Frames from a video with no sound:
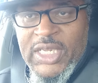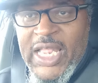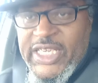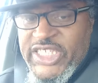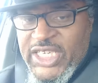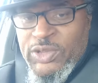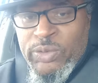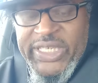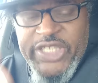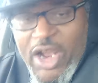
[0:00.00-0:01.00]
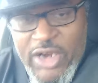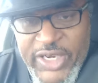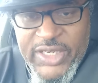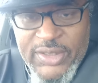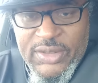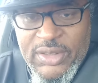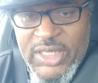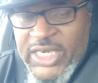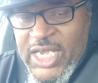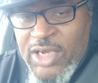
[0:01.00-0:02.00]
Like, she's retarded.
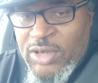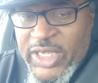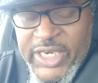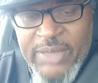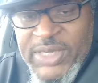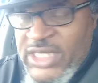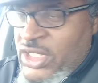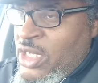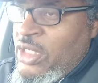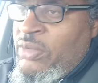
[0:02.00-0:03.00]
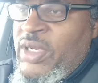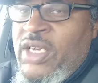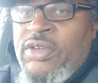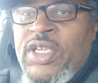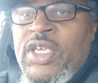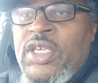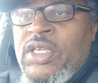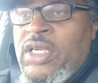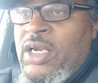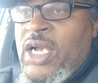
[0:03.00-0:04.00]
And I'm not talking about,
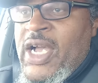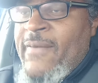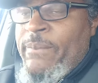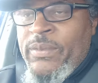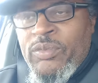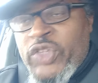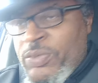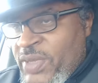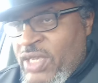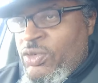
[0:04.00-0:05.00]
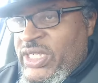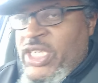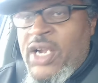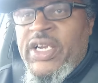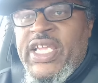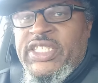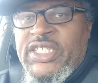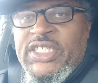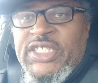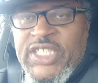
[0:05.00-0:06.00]
to me,
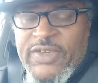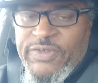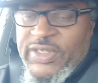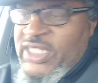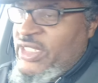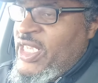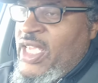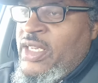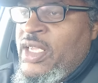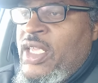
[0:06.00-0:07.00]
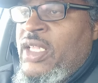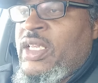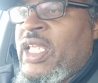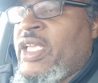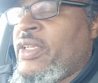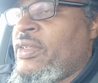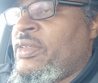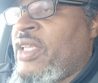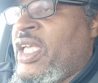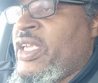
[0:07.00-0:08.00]
retardation is different. It's not like
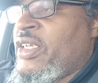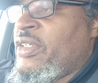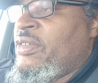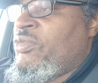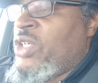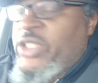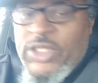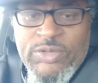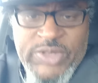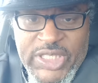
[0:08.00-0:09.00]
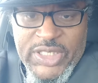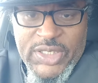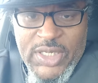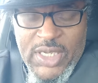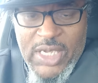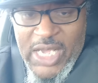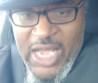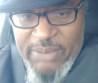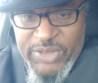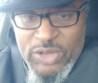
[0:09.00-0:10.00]
what you think.
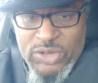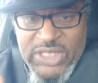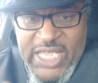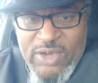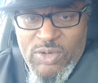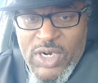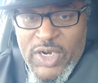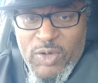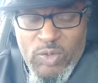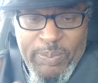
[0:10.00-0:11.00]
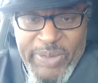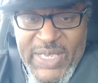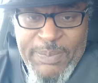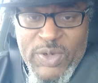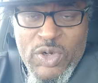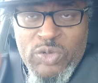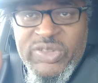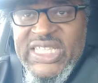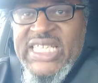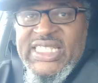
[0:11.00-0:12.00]
I'm using that word with people who
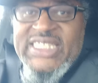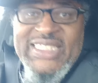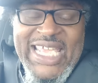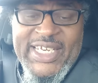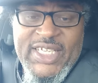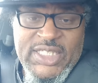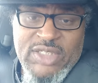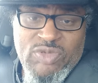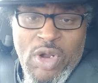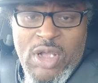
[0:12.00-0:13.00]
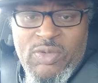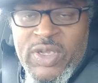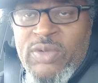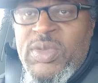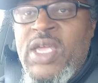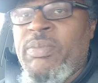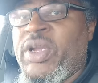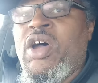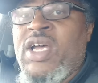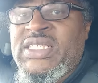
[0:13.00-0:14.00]
think ain't nothing wrong with them,
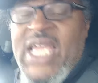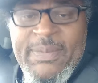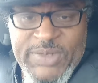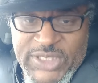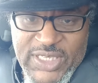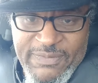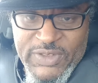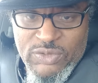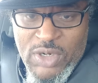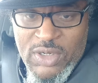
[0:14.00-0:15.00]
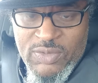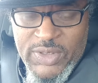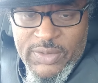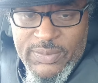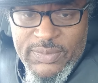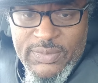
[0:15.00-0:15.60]
but all type of stuff is wrong with them.